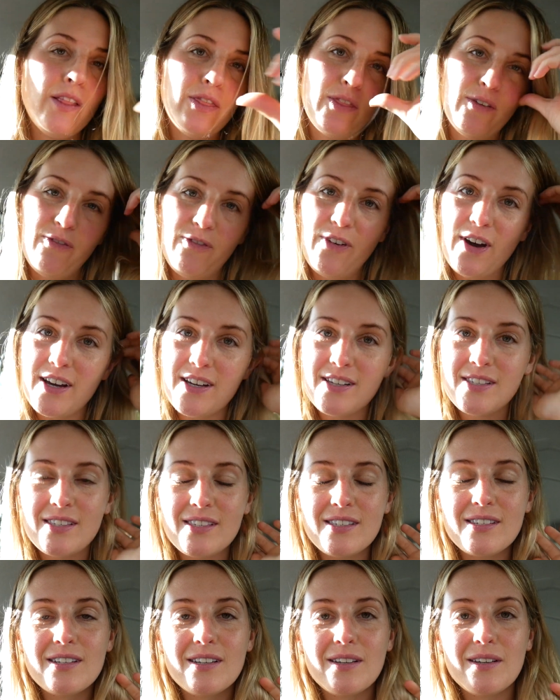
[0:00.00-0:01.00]
The
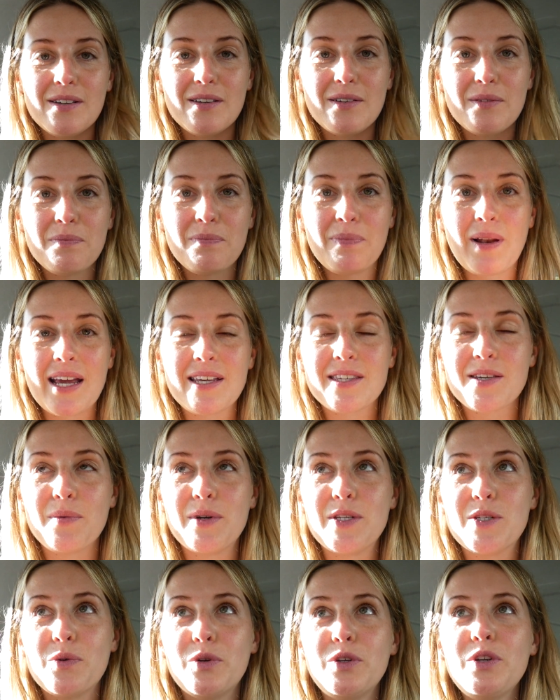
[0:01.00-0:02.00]
first place I
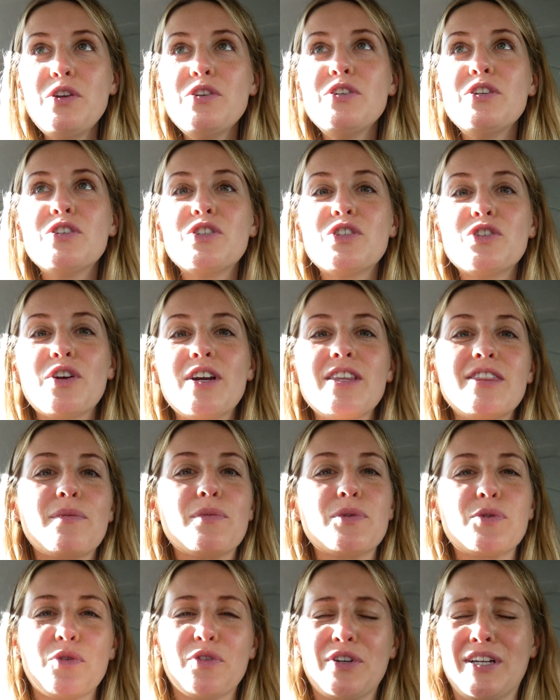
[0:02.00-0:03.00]
went to on Union Street, there
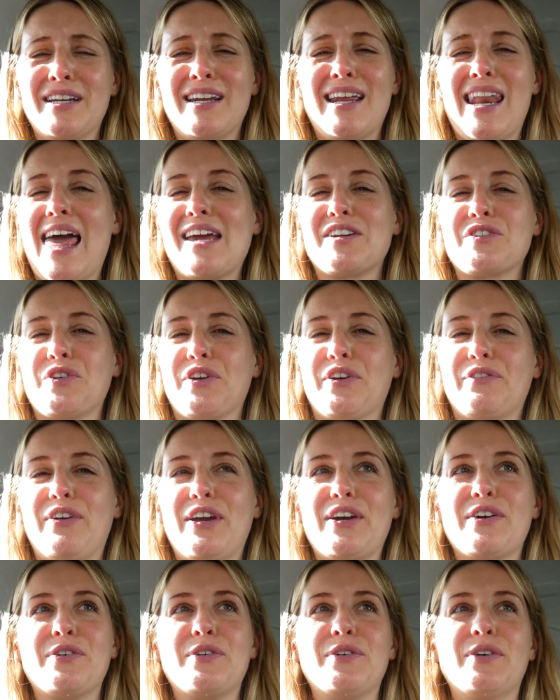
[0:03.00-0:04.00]
was already an electric
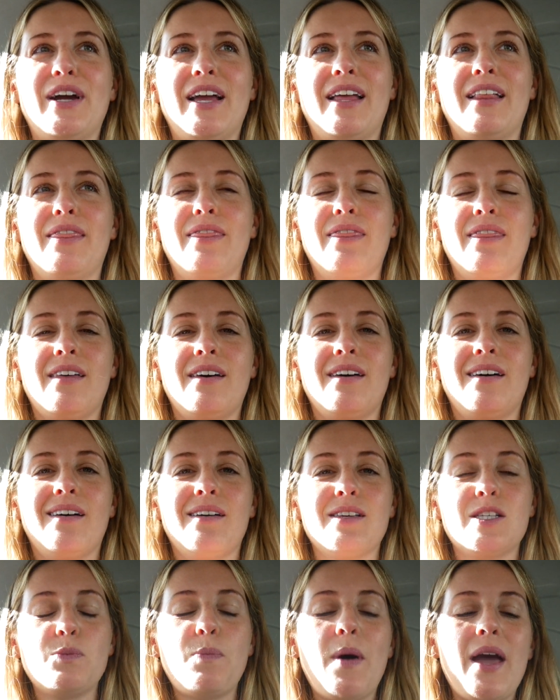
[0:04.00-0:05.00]
vehicle in
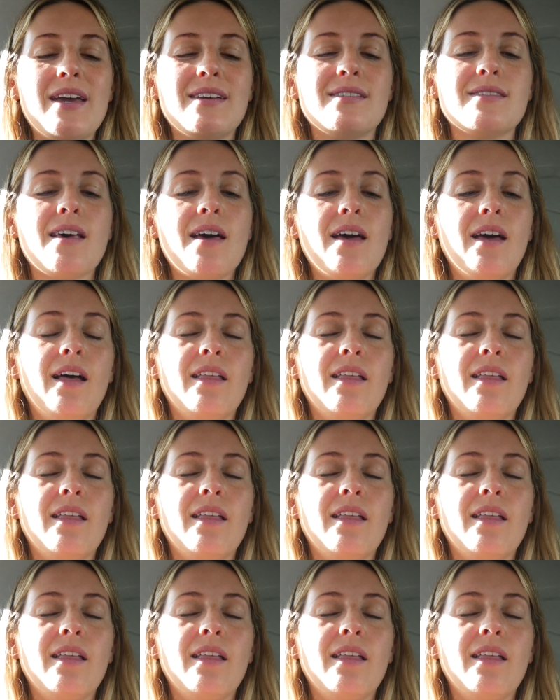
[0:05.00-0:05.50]
the space.